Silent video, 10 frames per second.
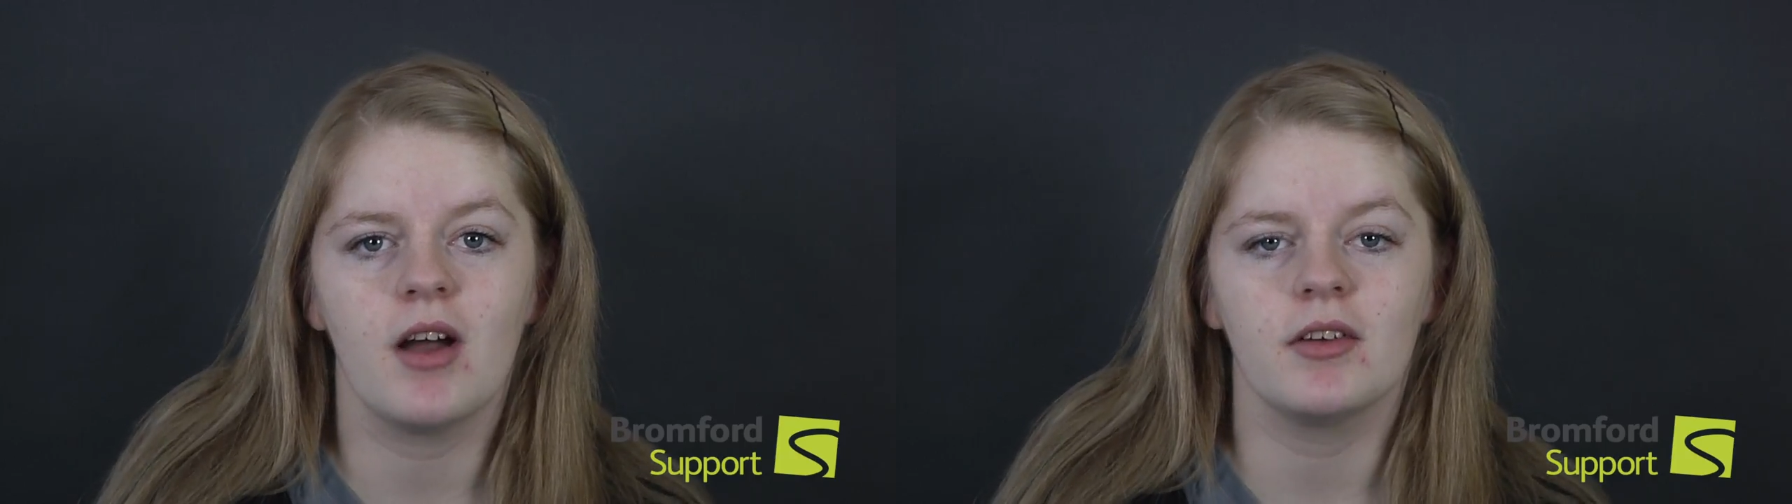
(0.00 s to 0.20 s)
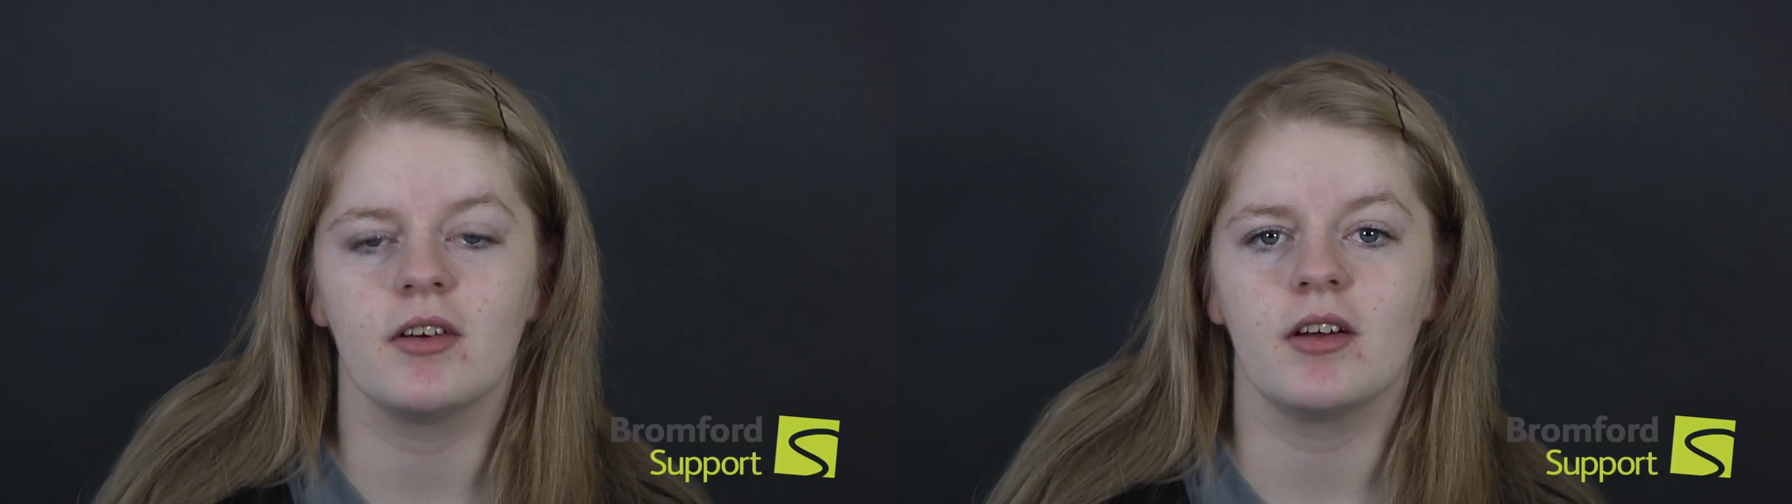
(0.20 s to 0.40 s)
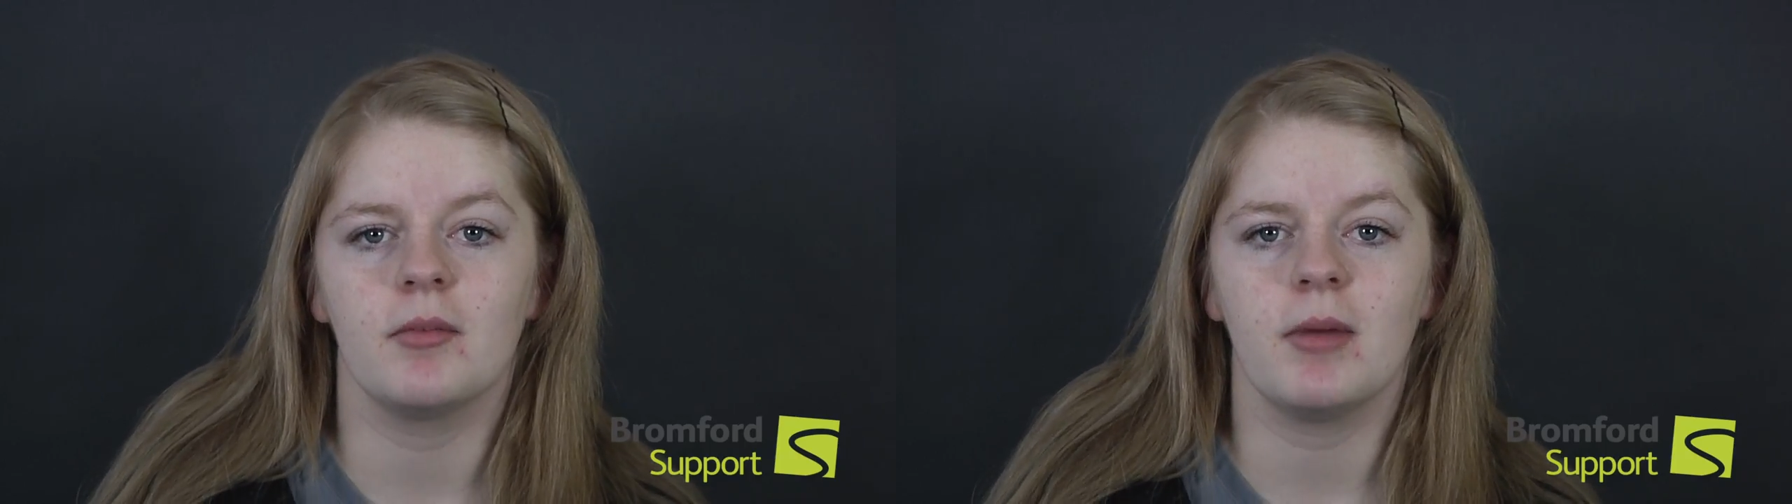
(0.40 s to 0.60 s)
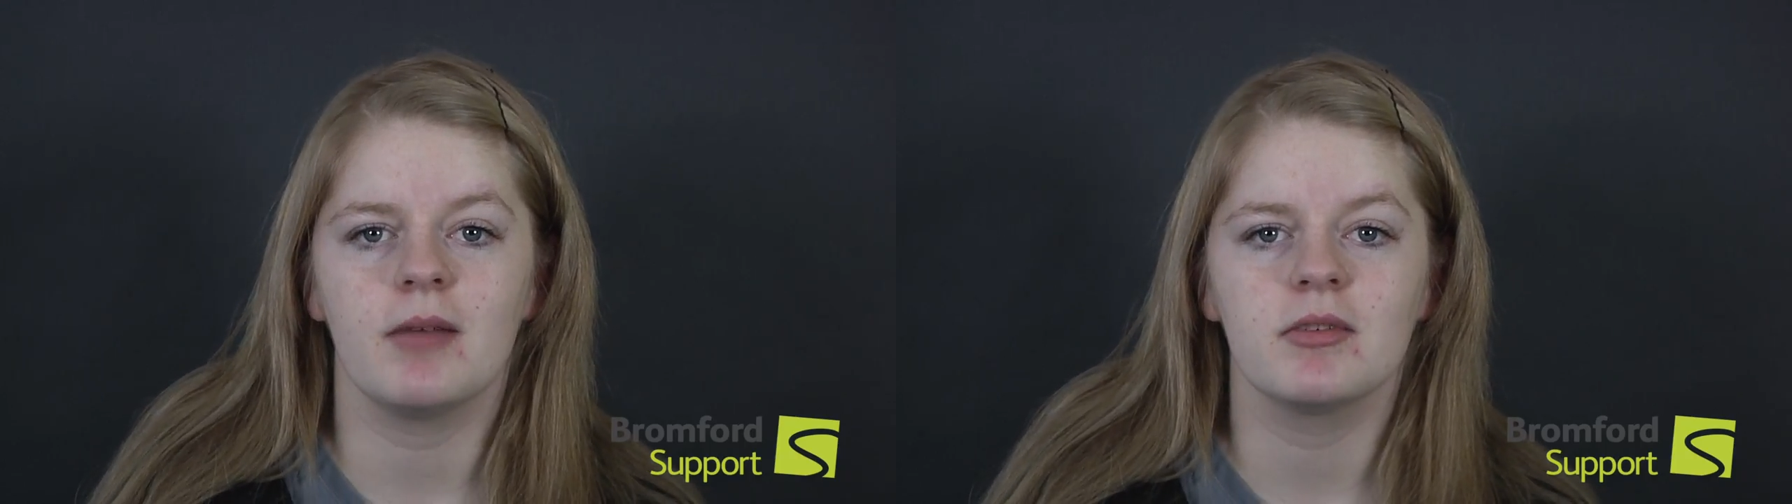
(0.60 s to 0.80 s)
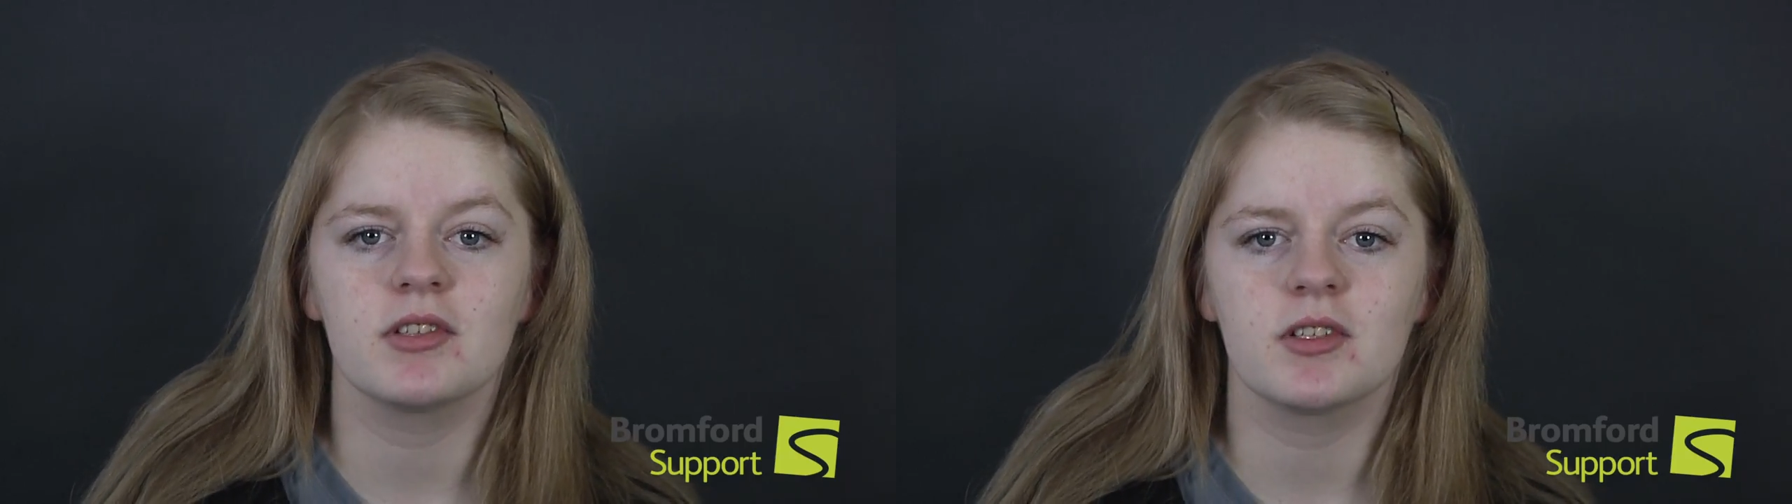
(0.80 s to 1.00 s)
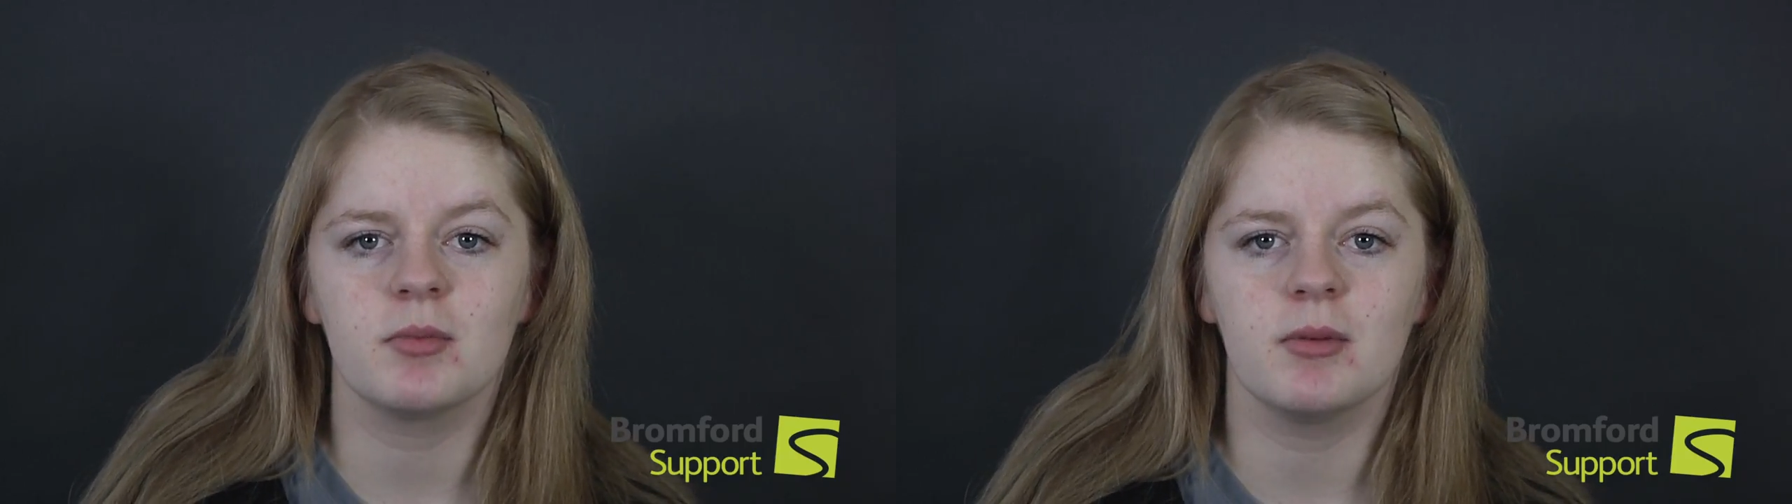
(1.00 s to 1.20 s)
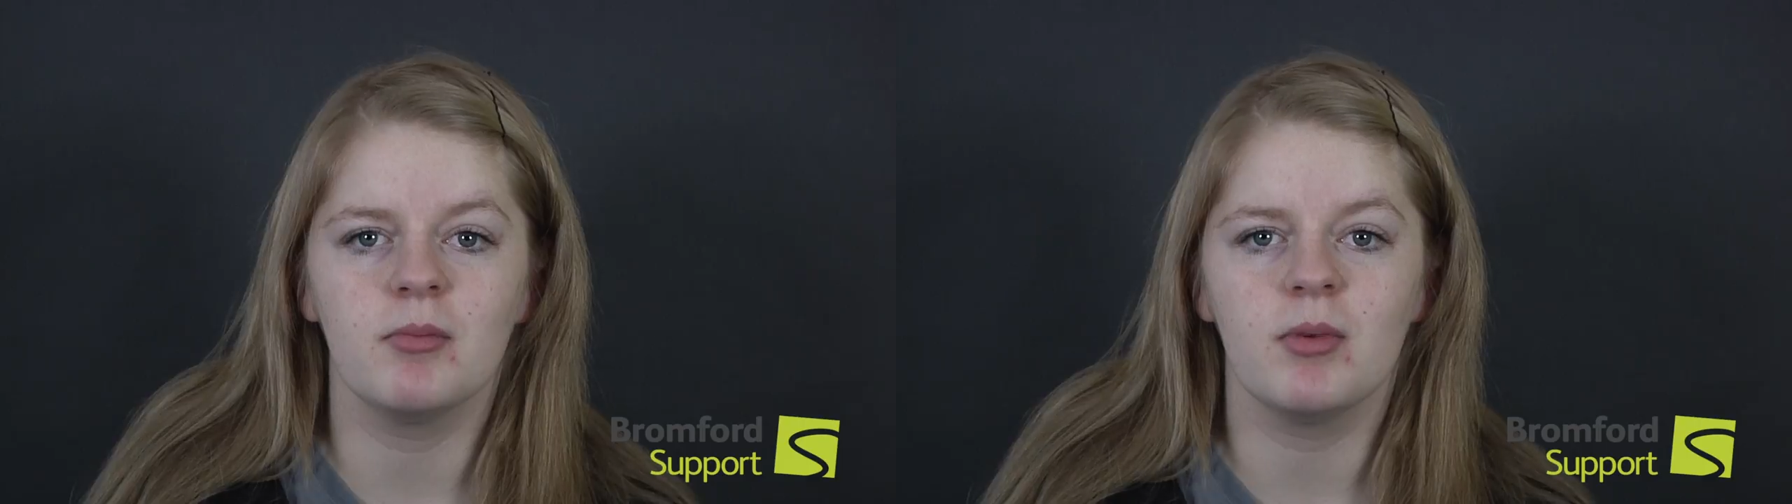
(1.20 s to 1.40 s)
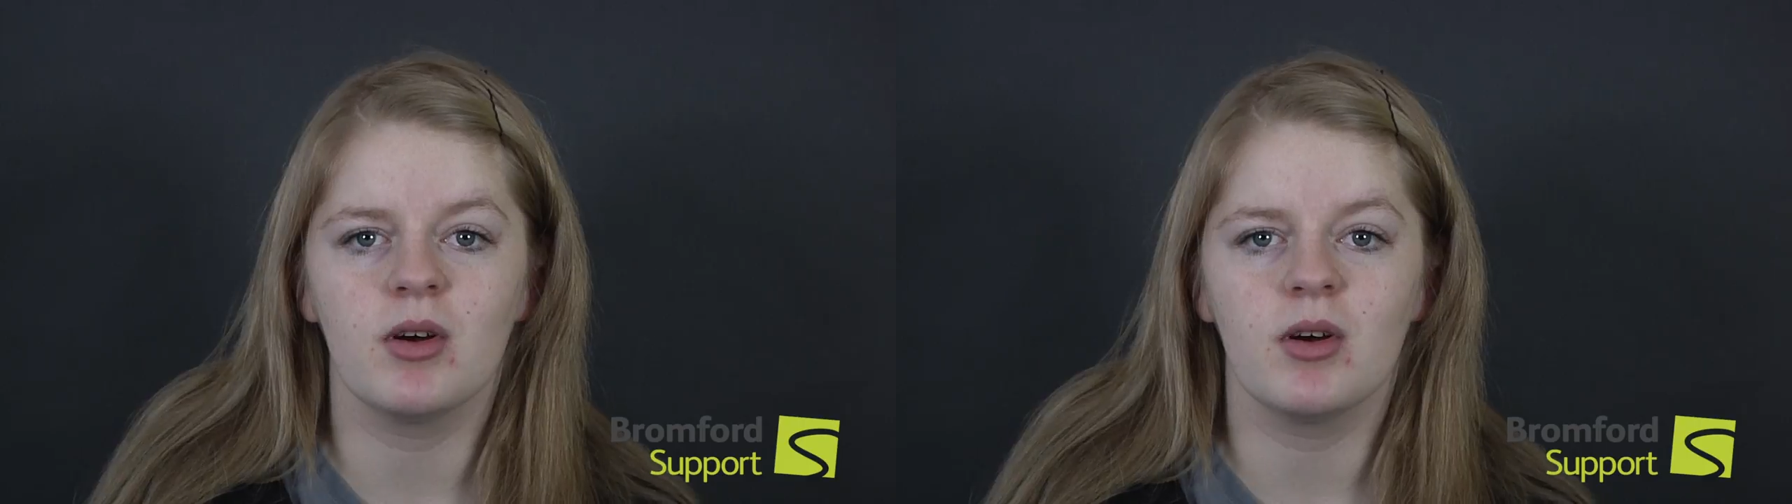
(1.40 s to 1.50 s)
partner, our baby's just been